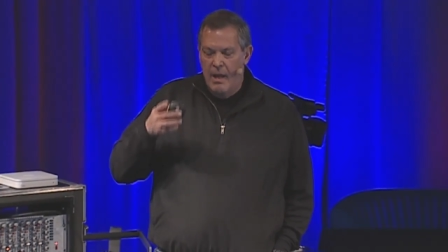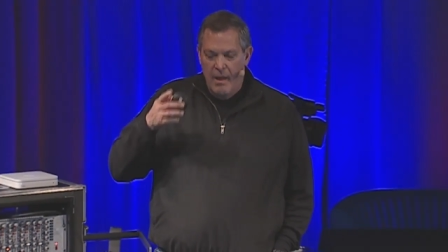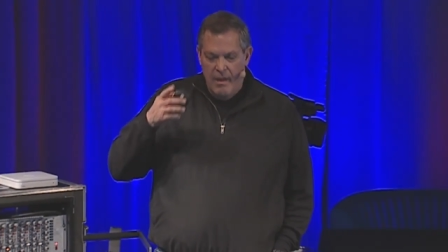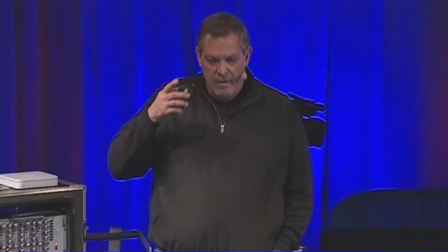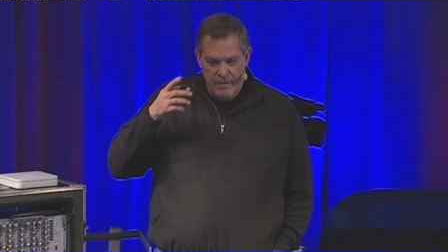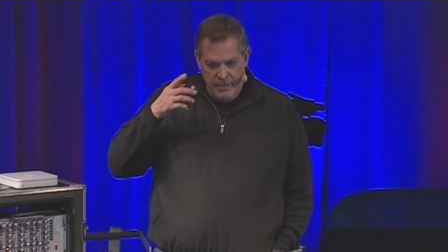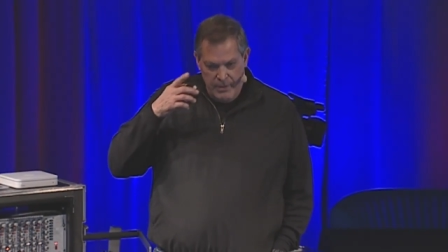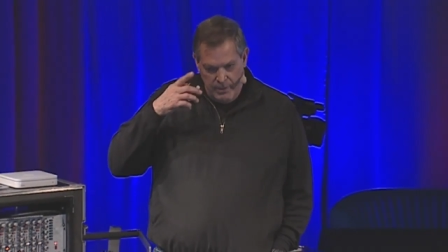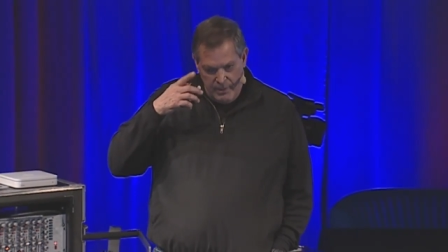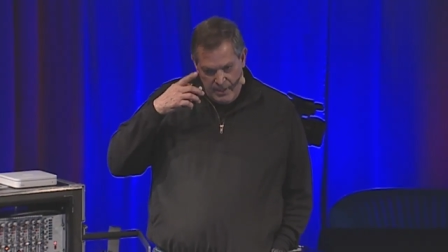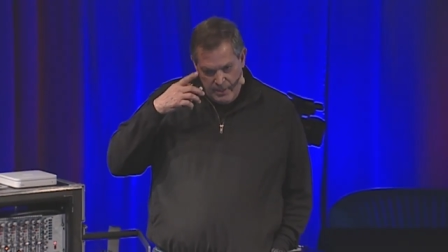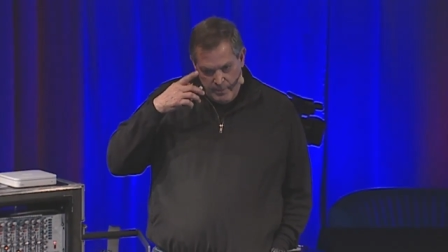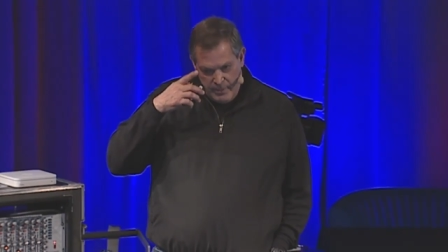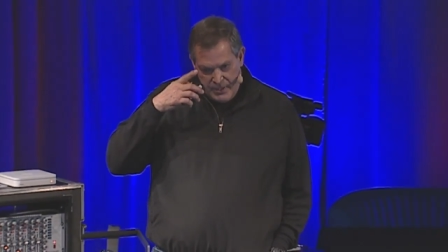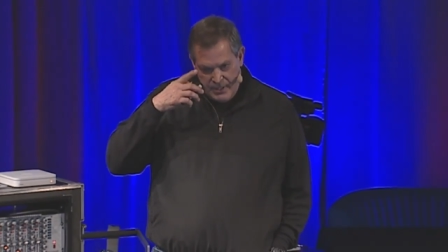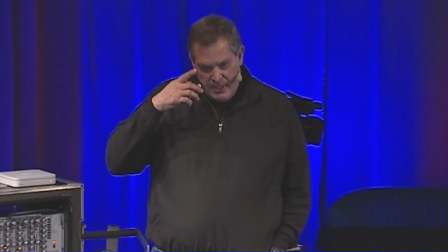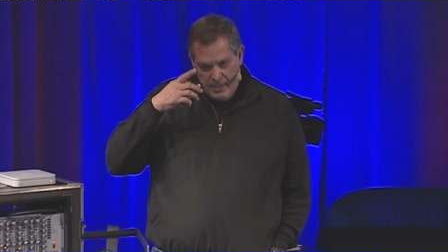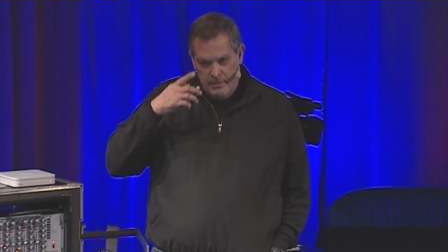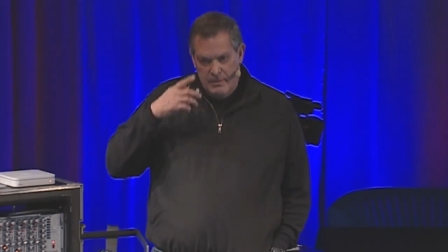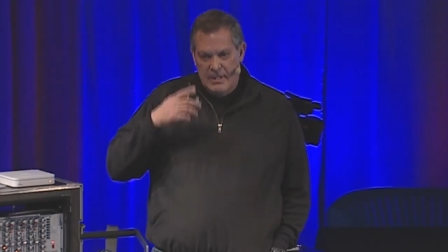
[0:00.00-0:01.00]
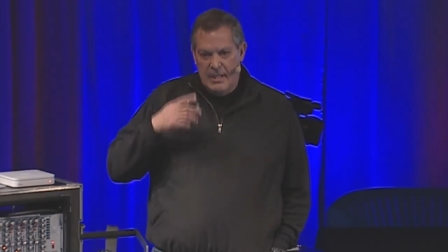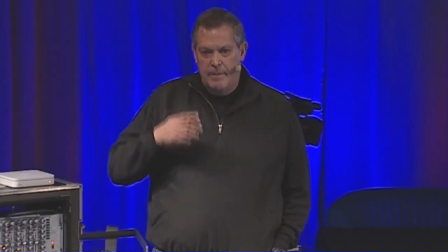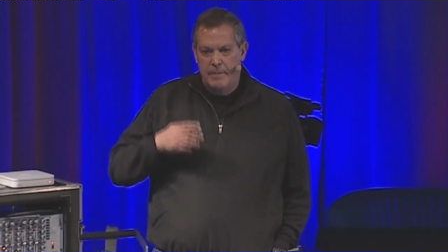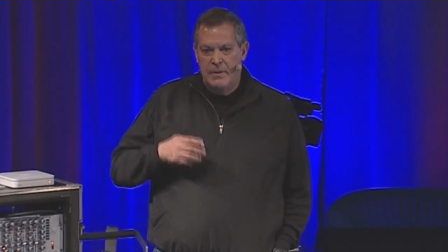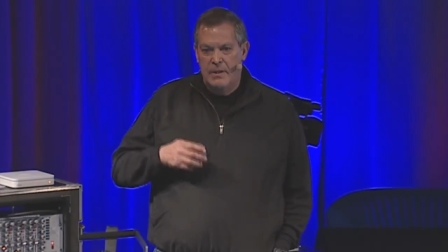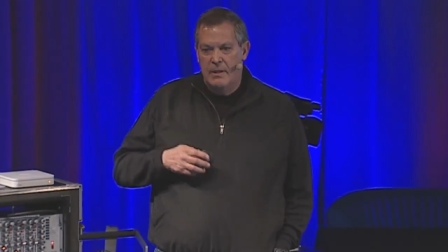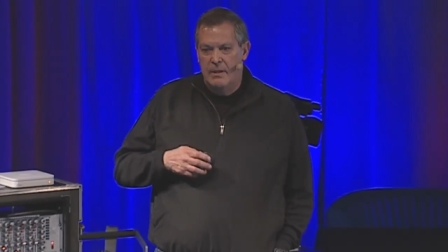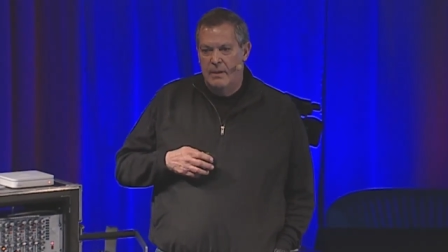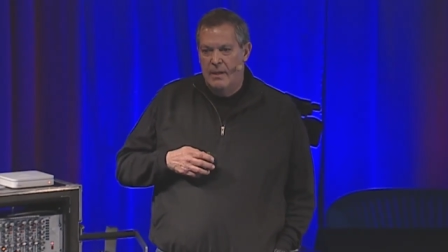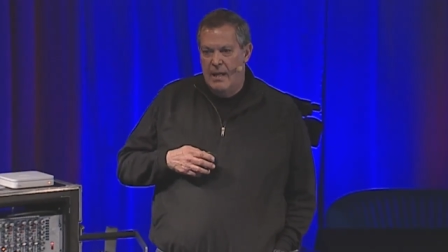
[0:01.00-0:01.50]
their image comes up in
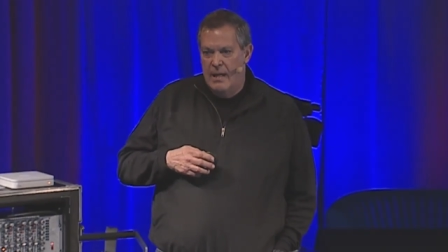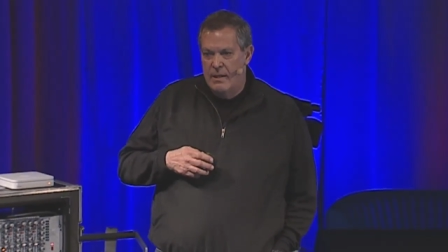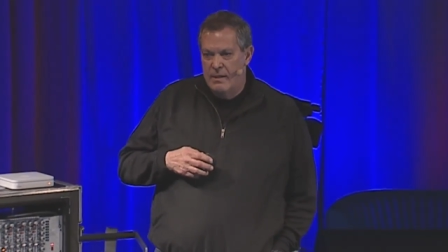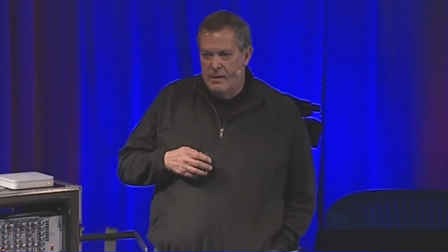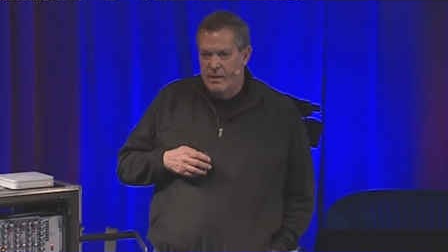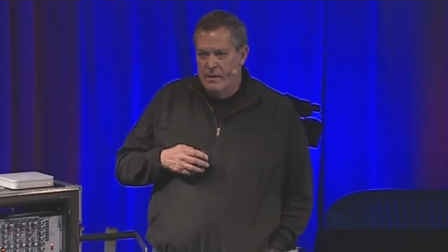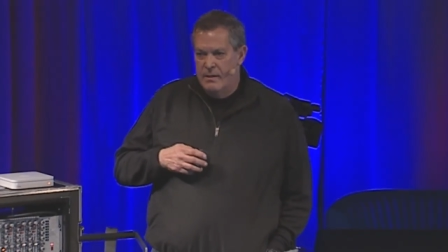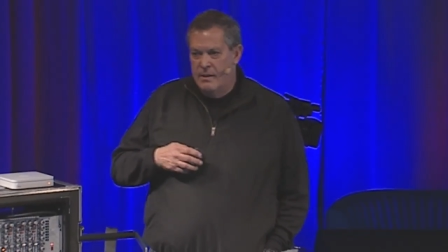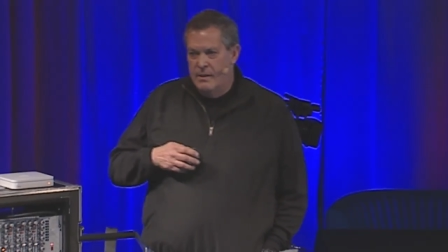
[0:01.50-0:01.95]
the glasses.